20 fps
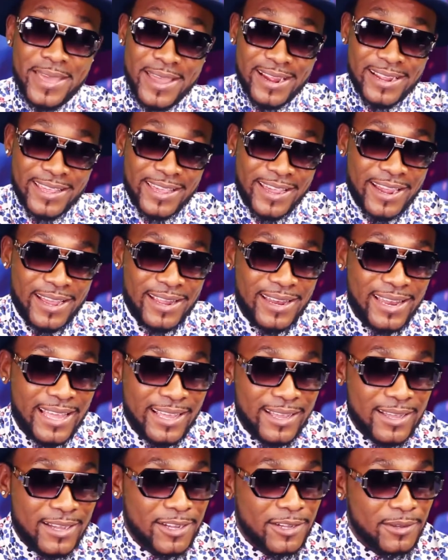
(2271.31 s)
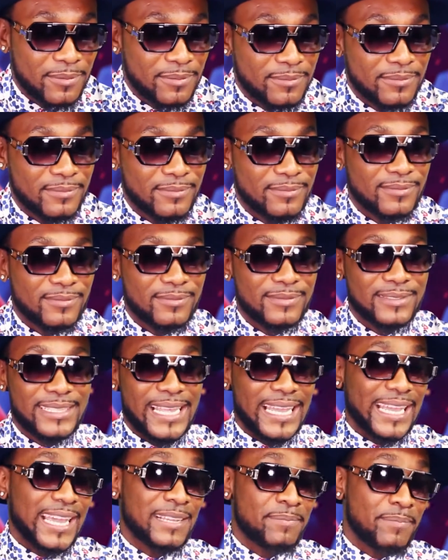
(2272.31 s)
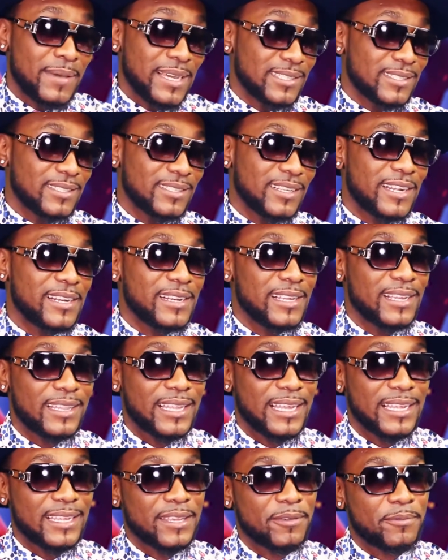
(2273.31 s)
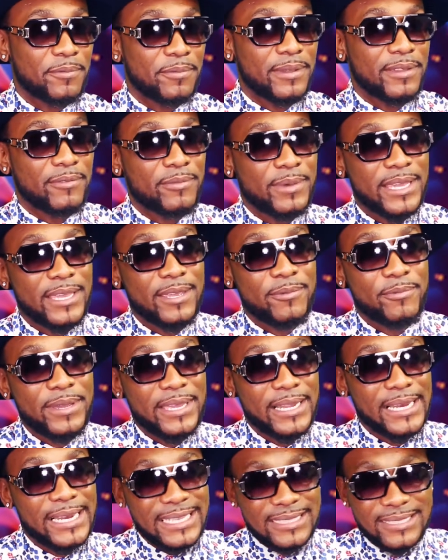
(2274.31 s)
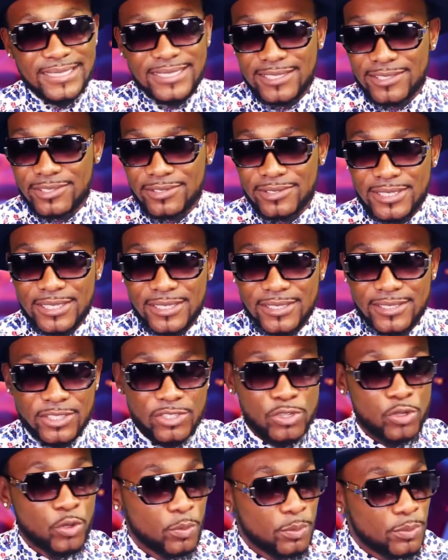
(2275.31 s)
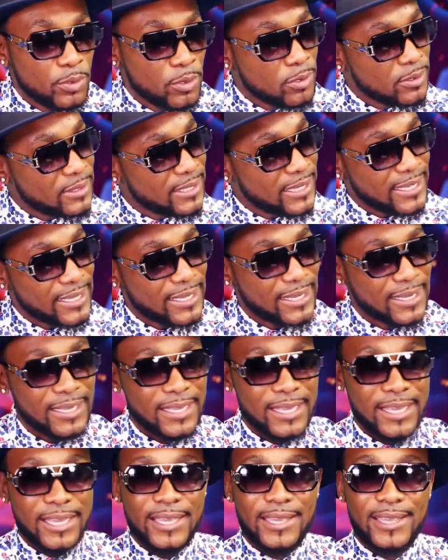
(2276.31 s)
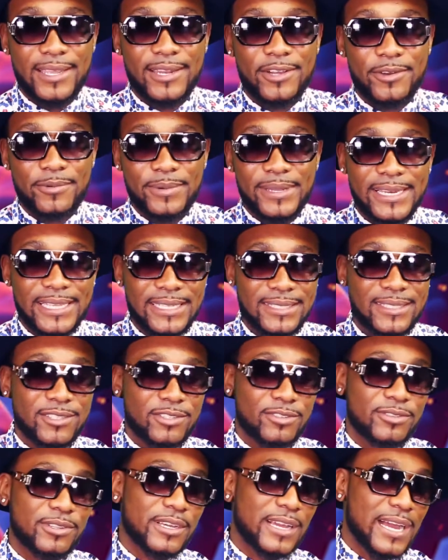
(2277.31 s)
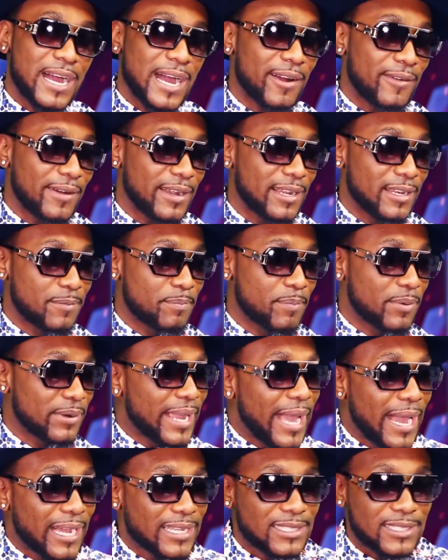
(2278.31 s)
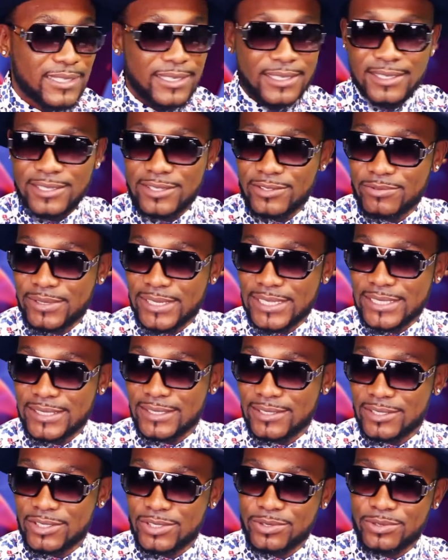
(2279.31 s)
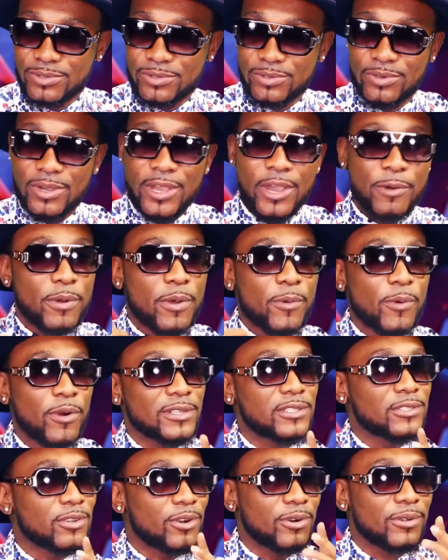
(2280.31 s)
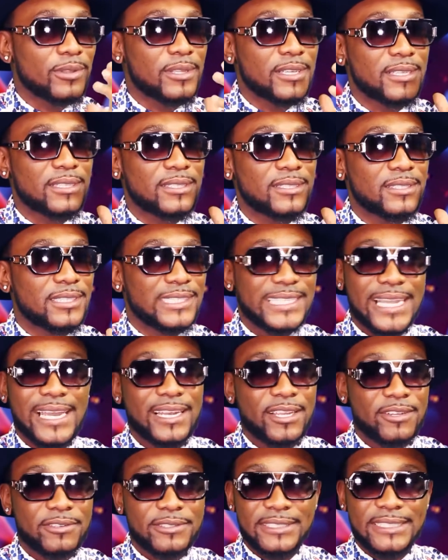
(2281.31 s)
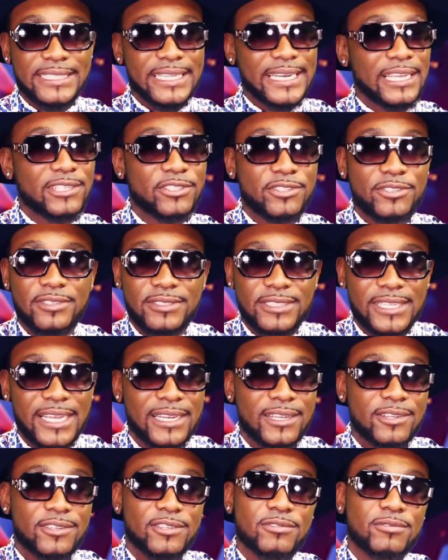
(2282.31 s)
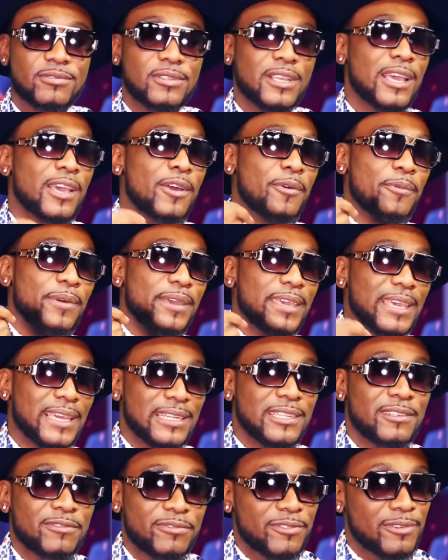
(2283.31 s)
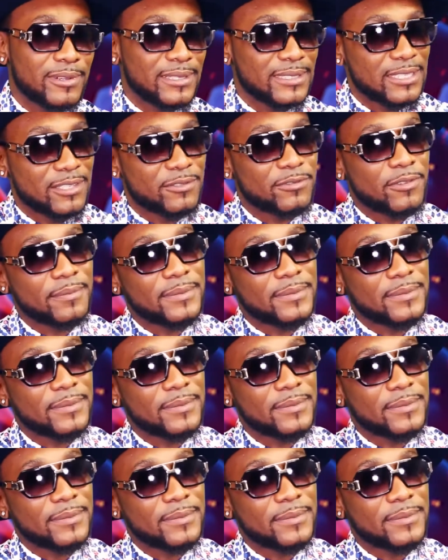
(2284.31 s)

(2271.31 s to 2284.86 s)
Yeah. Like I mentioned earlier, like we listen to this new music. Mm-hmm. We listen to the current productions. We watch all these channels, international channels. We get influences